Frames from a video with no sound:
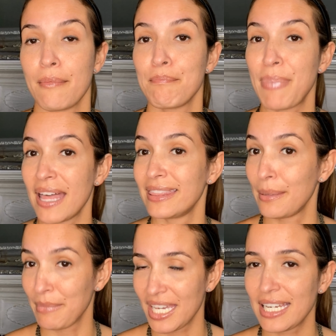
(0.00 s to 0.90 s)
But the
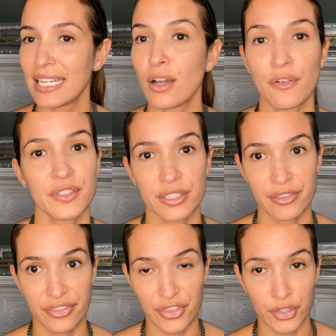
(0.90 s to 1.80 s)
meaning of the
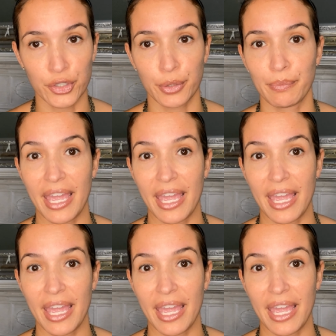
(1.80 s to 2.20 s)
term